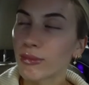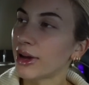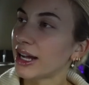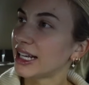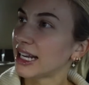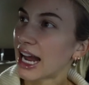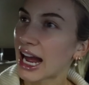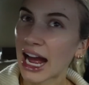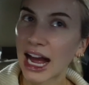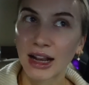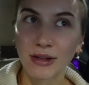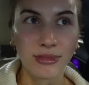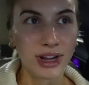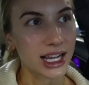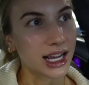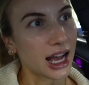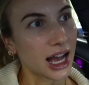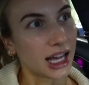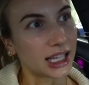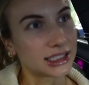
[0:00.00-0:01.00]
my dad, my
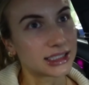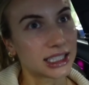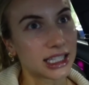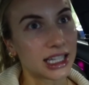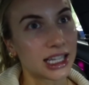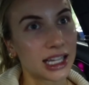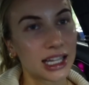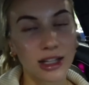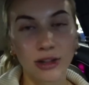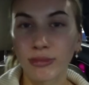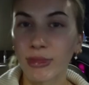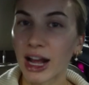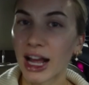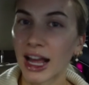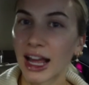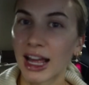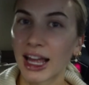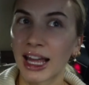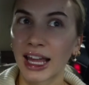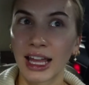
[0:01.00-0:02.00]
cousin,
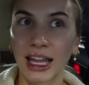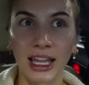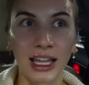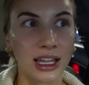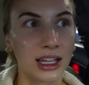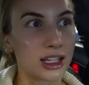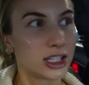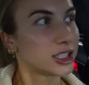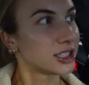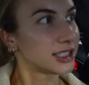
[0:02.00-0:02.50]
my